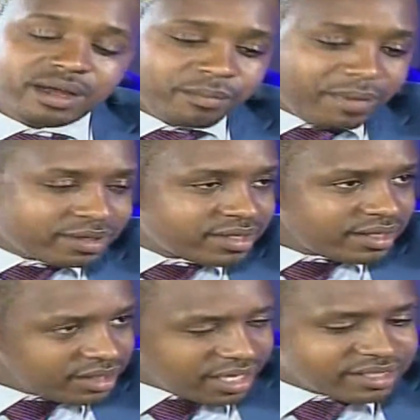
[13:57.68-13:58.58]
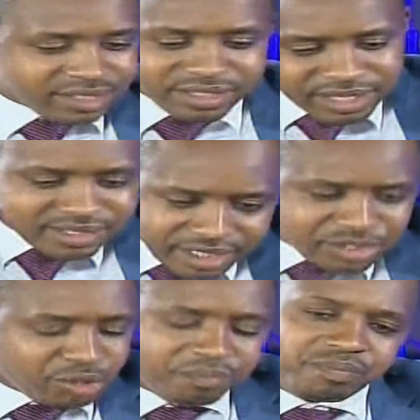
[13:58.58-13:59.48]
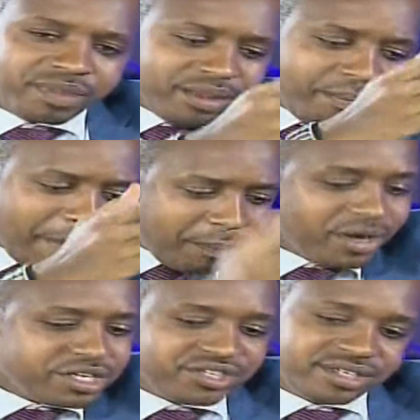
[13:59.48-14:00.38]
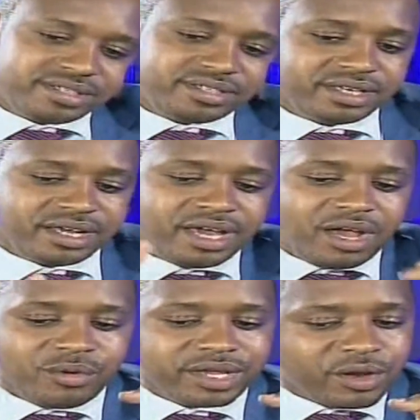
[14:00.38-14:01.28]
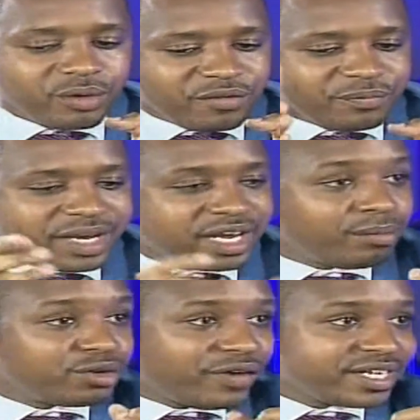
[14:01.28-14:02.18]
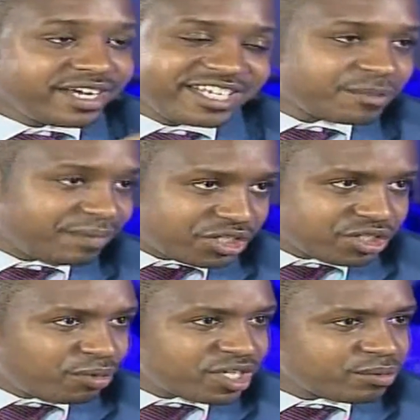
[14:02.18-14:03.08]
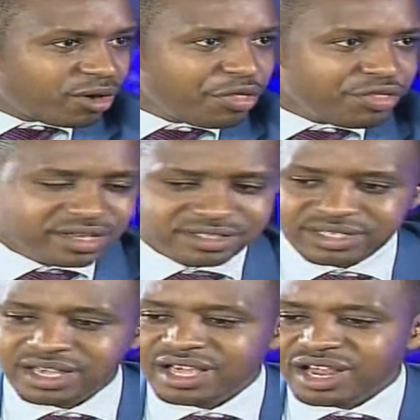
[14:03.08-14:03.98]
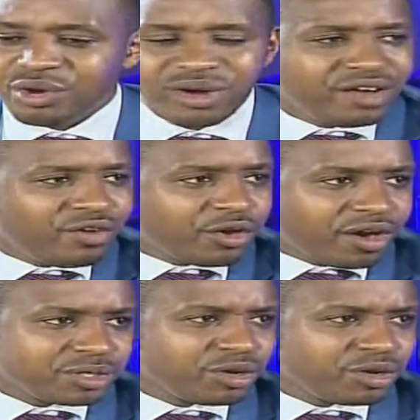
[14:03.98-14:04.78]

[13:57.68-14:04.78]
But that's show. Okay. My point is, we, we have been unable to fight hate speech. Small, small things. Low-level corruption.